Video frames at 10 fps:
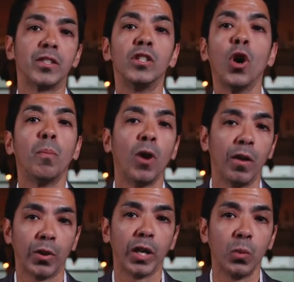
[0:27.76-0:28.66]

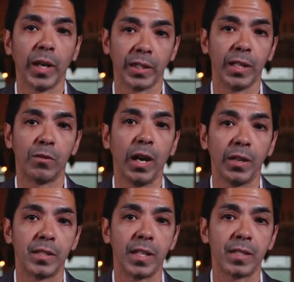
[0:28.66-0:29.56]
snowball very quickly
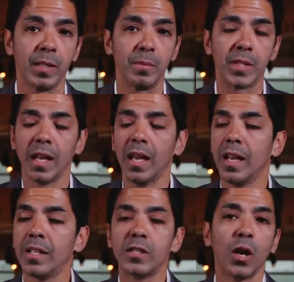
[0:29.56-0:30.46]
throughout systems.
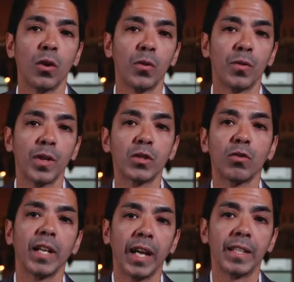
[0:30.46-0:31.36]
So this
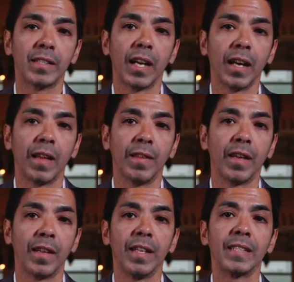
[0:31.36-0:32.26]
creates
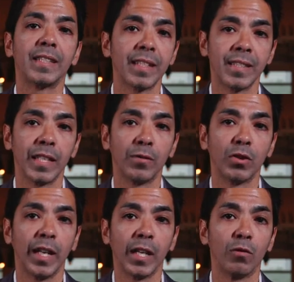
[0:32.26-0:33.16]
the necessity of
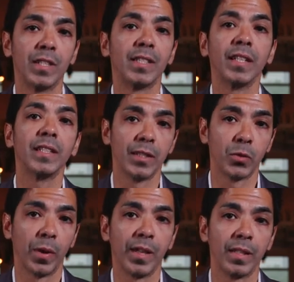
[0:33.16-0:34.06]
creating
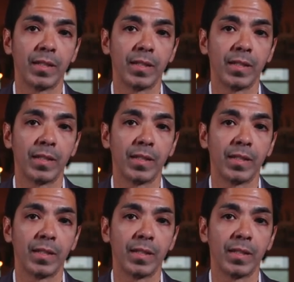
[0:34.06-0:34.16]
resilience within